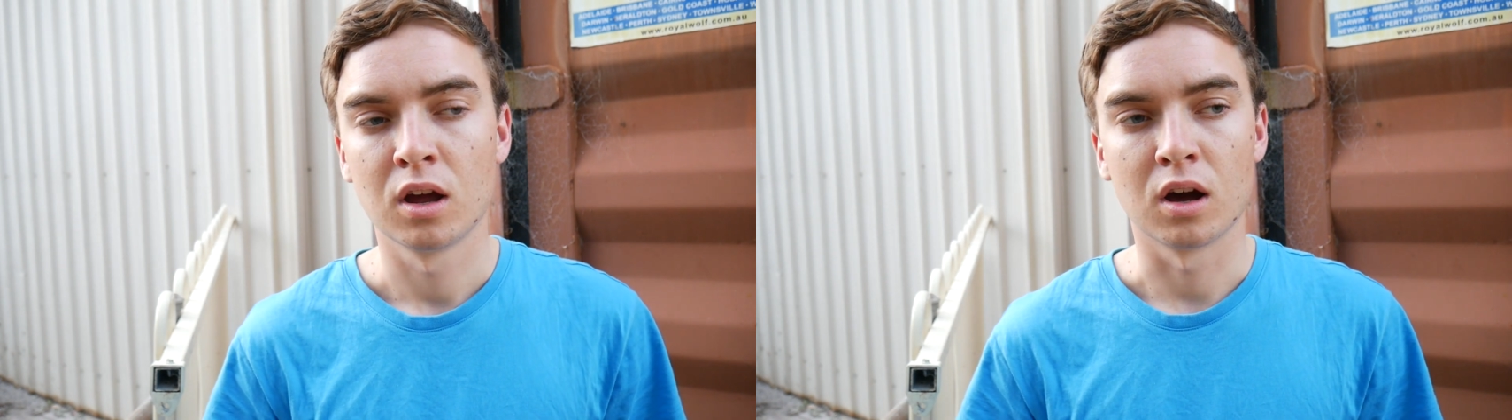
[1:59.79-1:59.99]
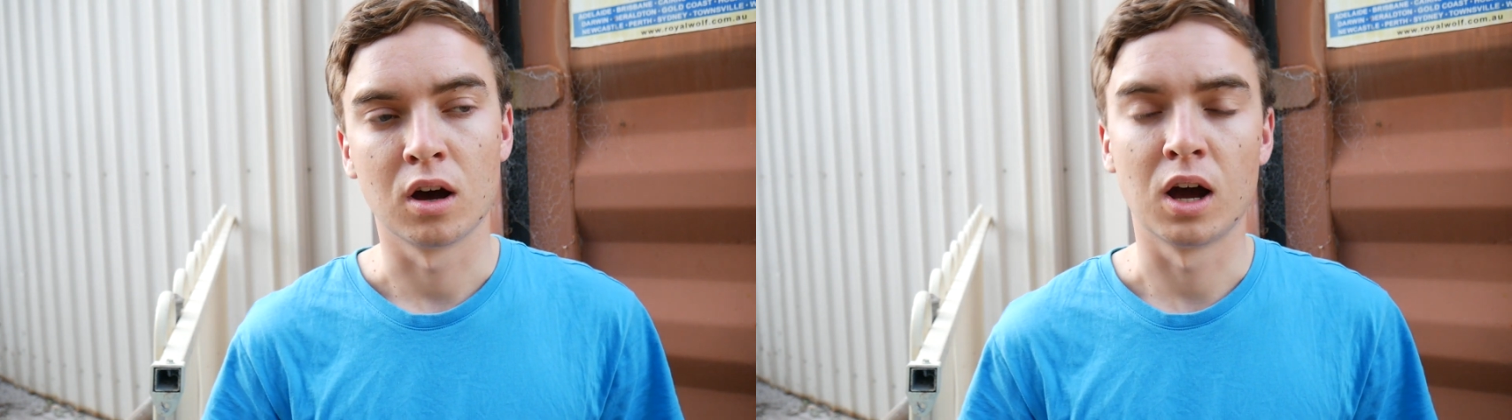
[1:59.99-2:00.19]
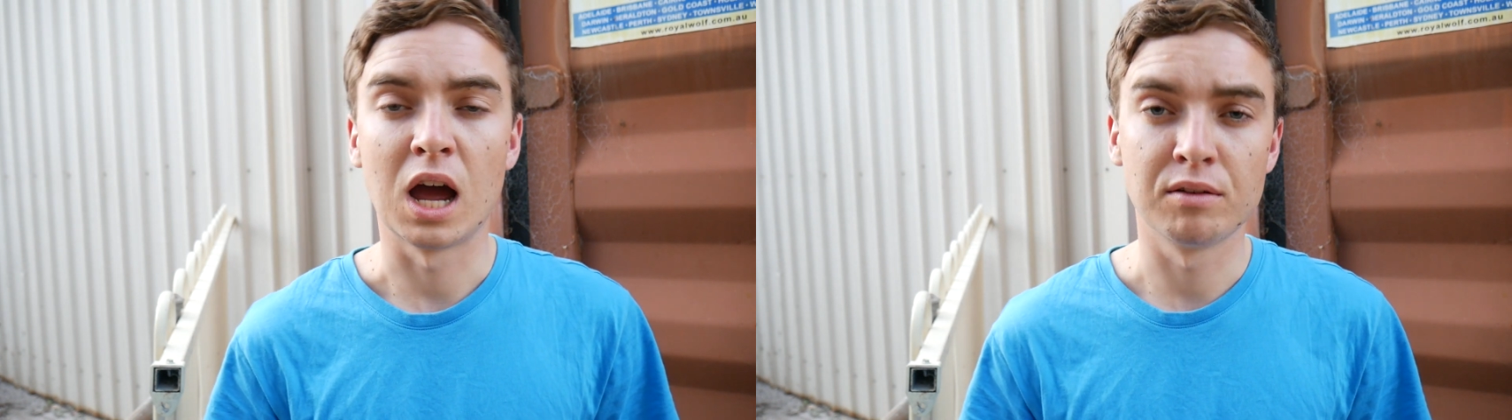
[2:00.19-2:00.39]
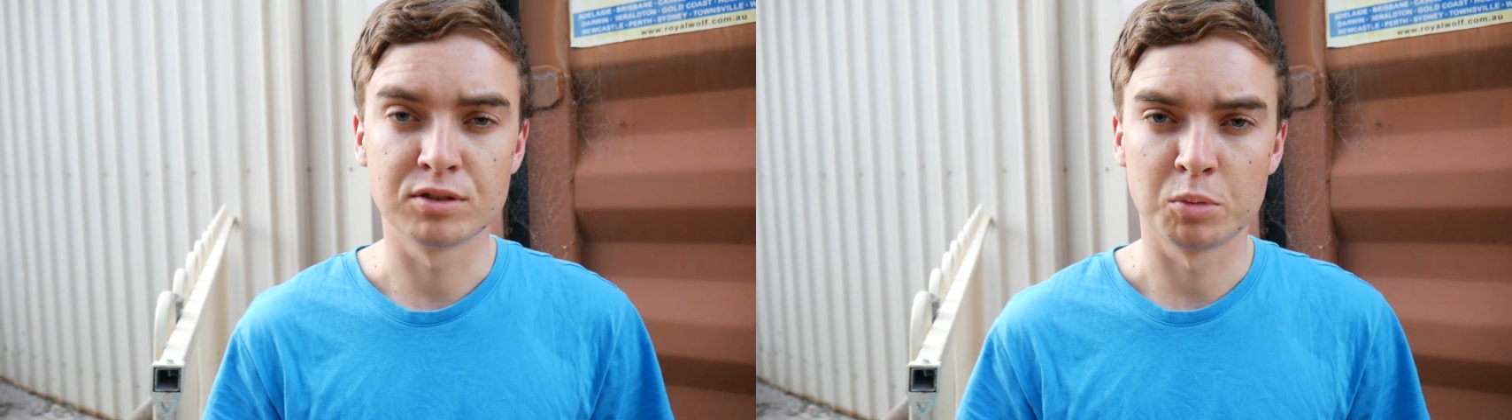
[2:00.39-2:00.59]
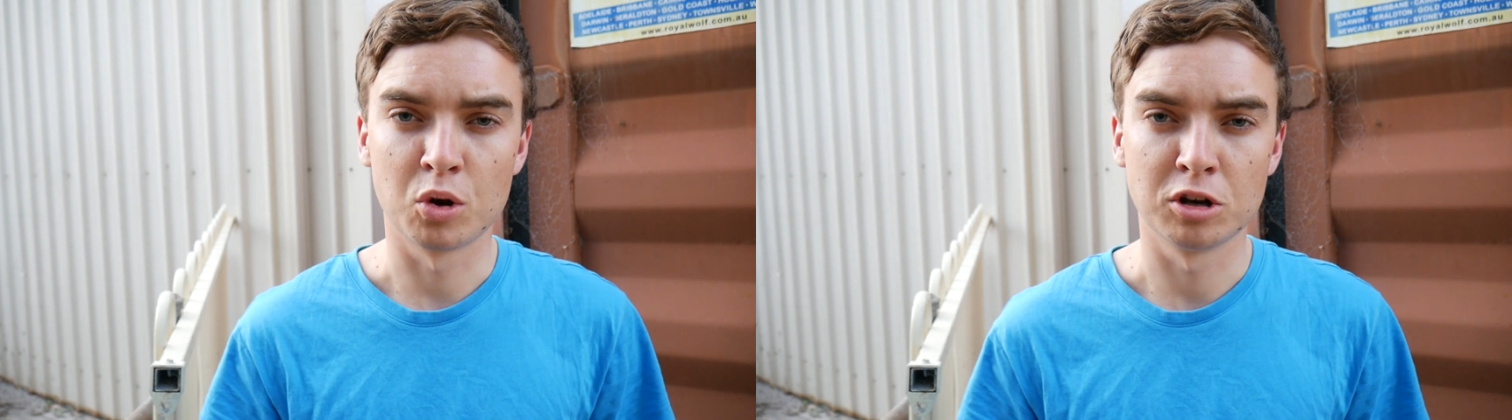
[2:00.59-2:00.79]
I have
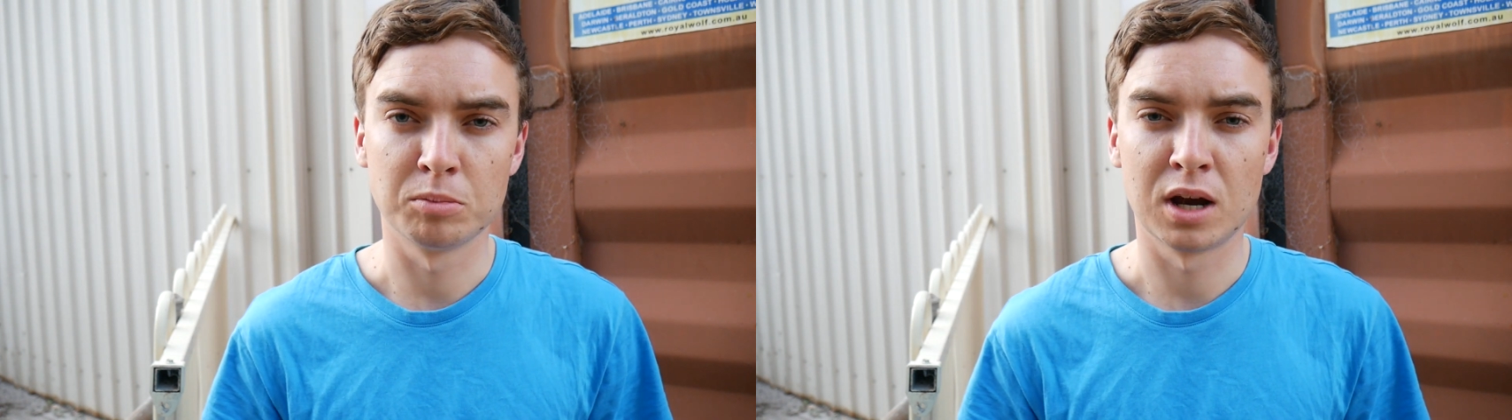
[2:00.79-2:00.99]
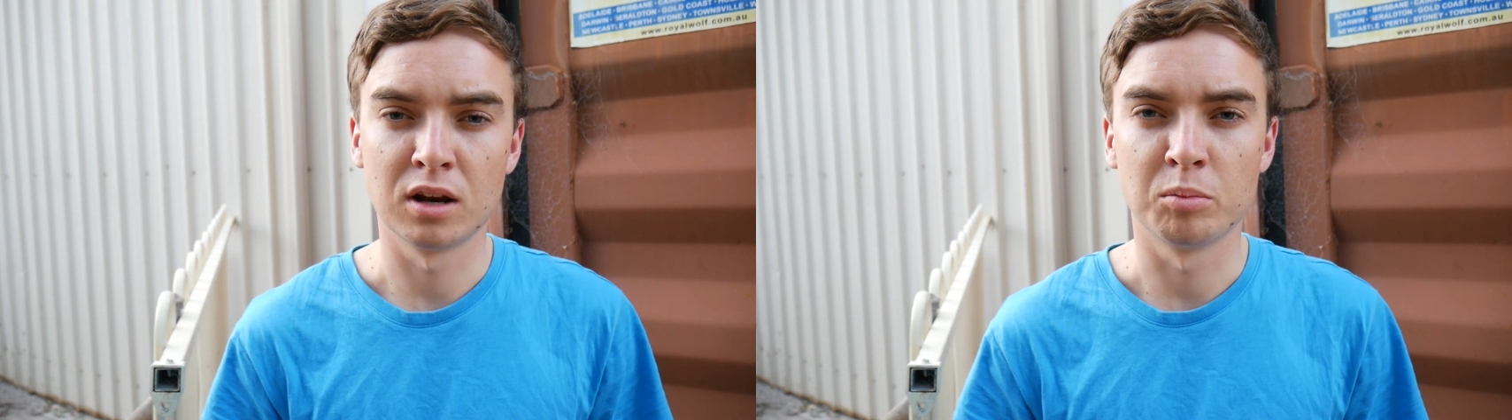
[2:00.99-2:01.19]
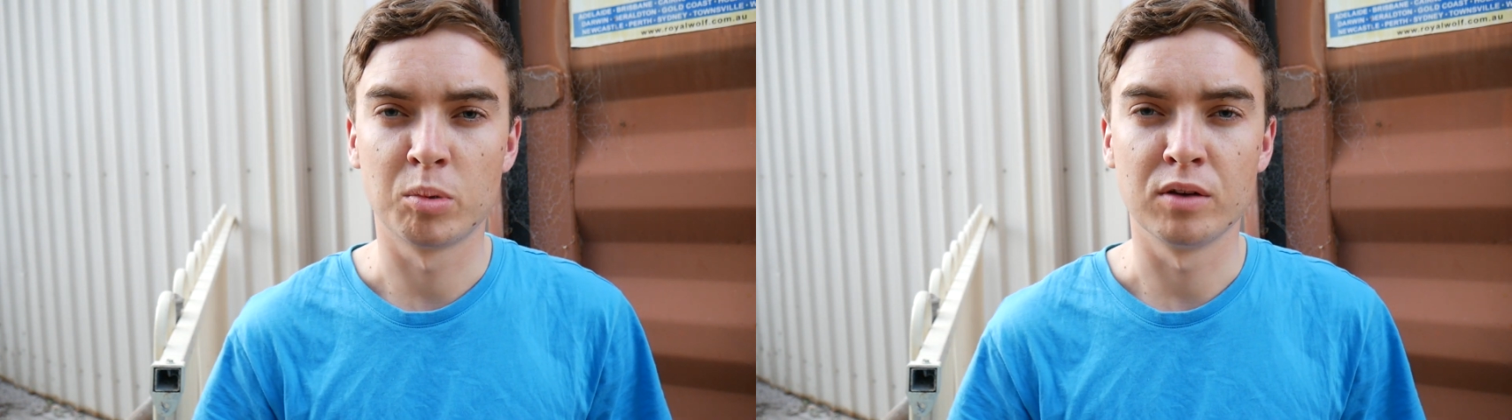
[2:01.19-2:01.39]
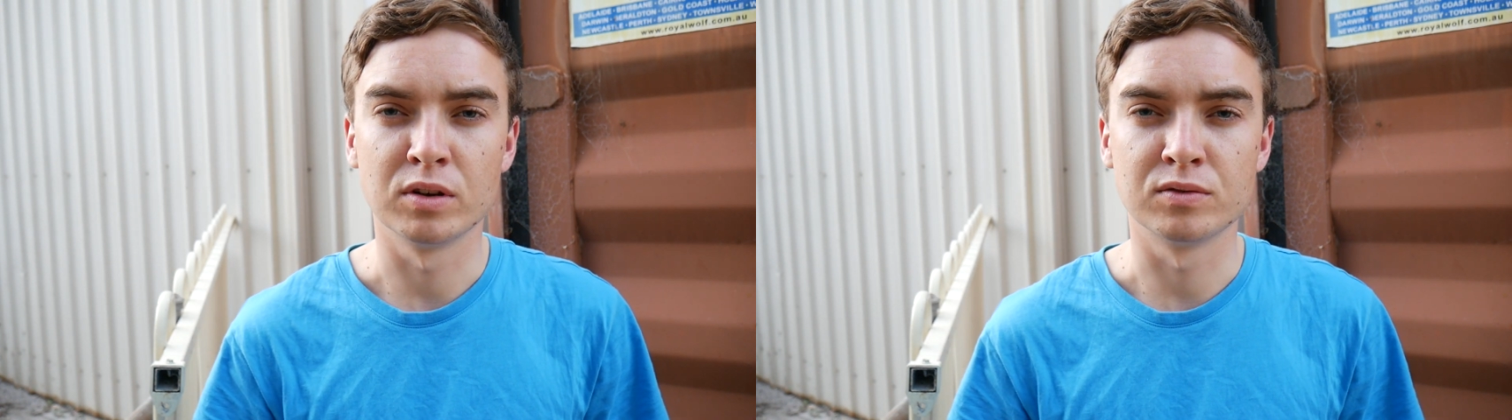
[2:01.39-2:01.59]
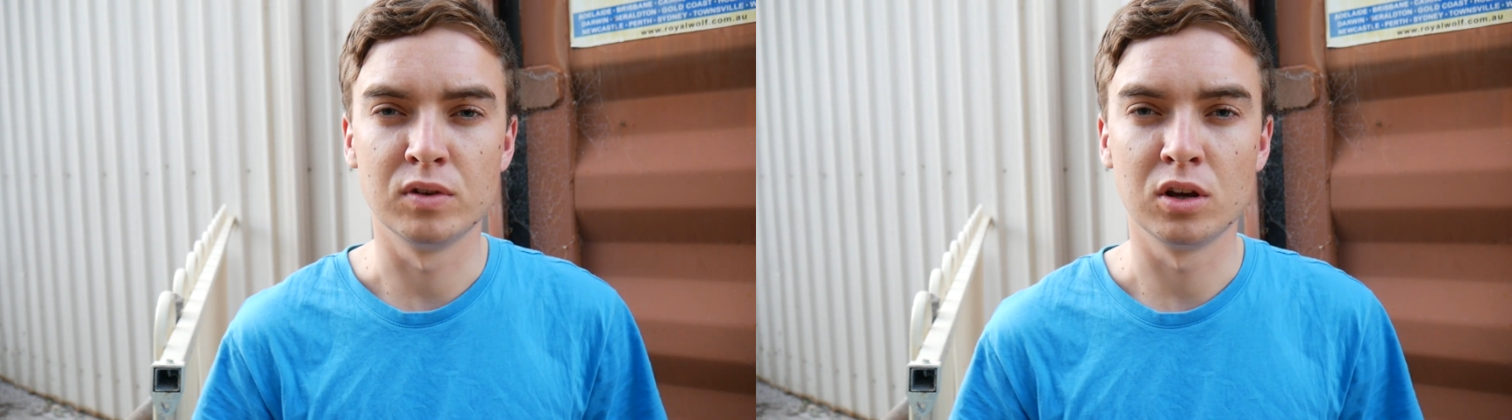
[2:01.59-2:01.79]
spoken about in a
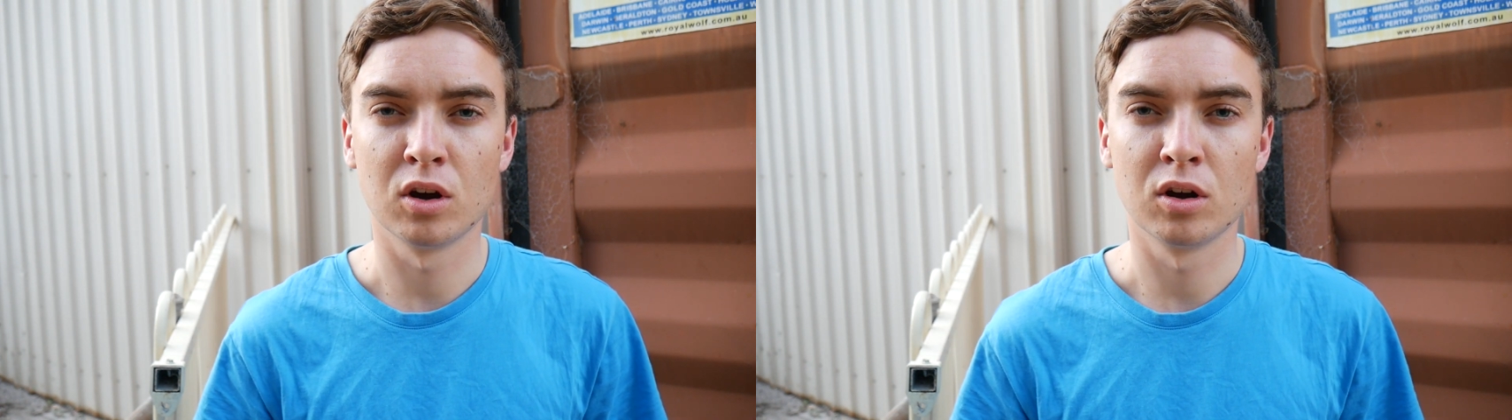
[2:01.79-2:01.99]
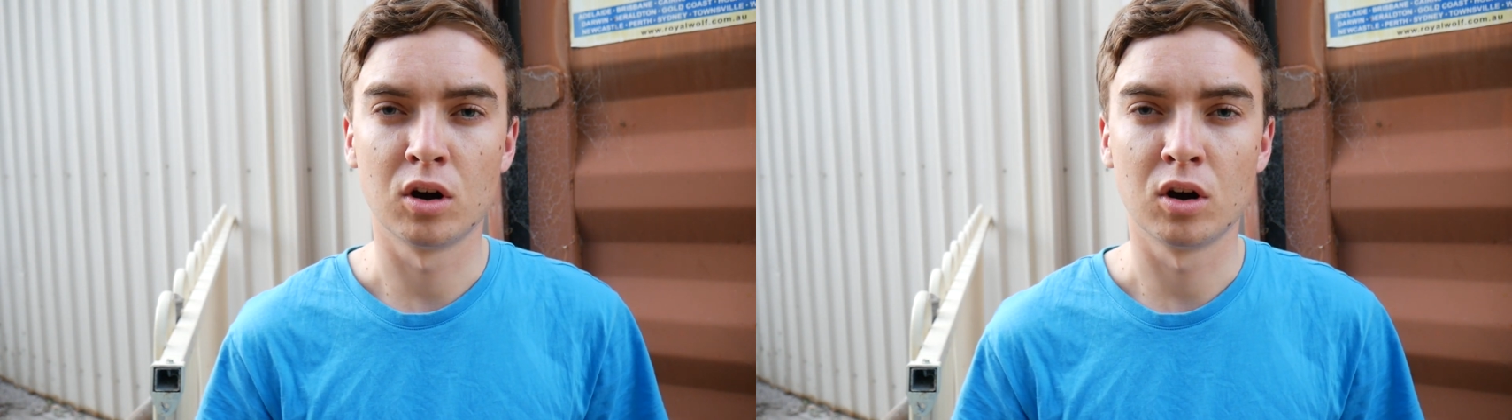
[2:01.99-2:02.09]
previous video.